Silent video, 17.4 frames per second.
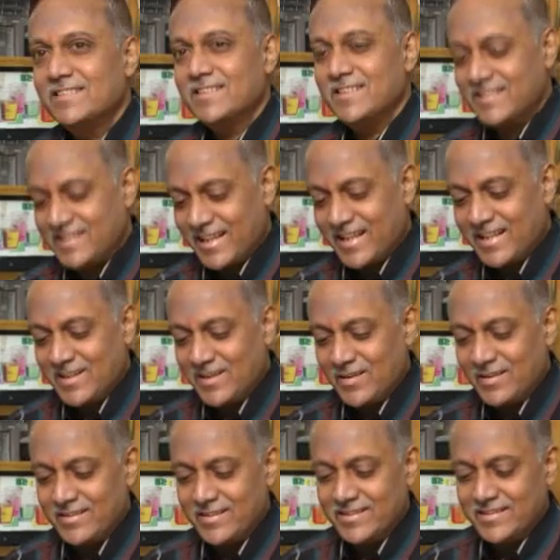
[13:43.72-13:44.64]
He is saying
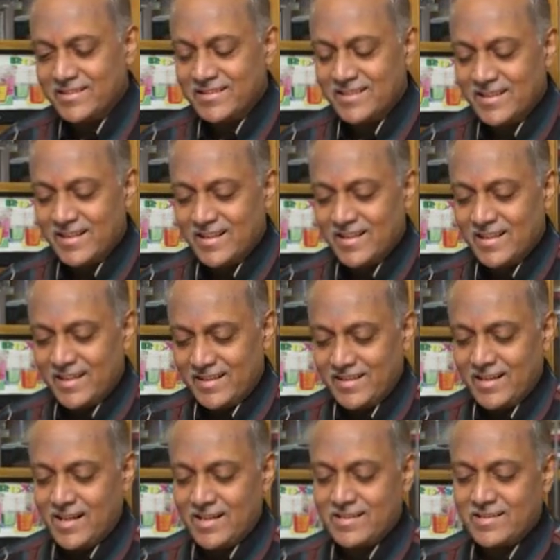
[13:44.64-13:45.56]
all this.
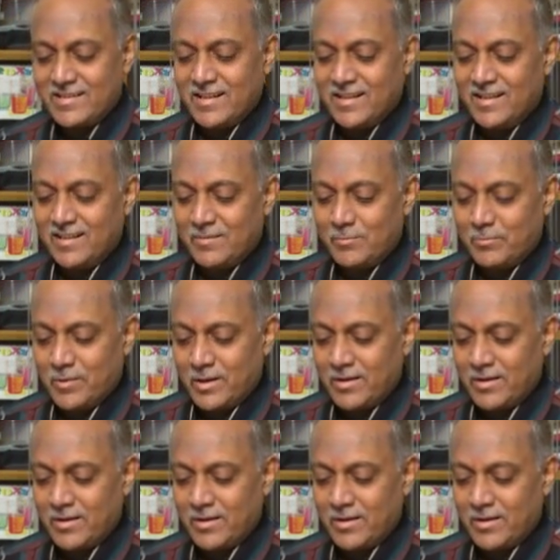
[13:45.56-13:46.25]
And he is asking